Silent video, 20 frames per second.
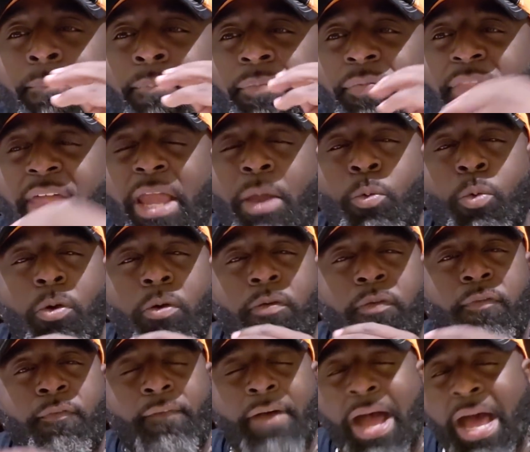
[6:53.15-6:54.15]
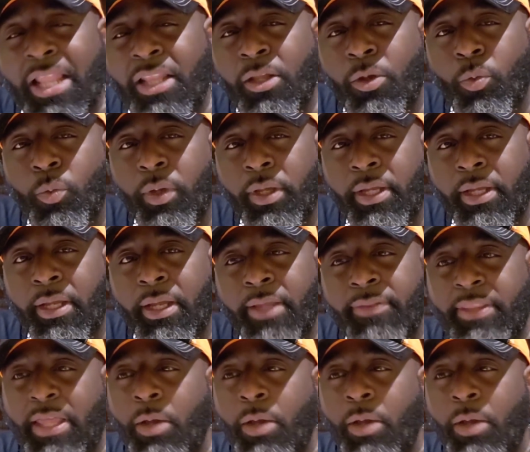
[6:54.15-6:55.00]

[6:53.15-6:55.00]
they were following,